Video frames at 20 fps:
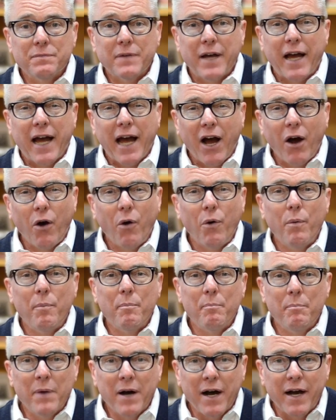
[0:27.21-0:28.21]
how
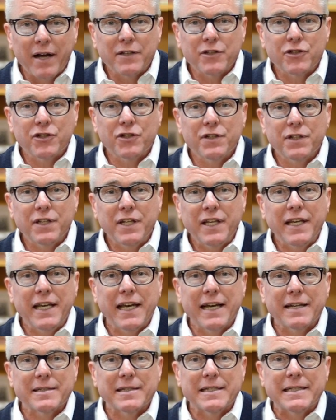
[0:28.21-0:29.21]
much He
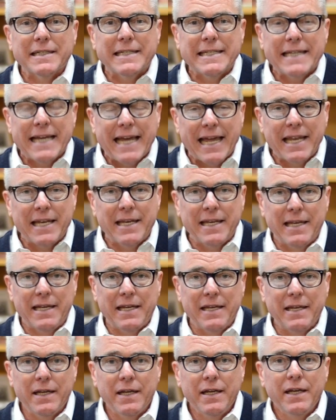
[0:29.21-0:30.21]
has
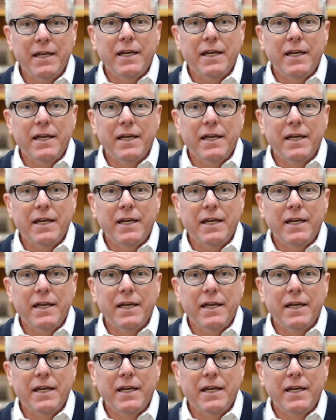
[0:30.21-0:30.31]
intended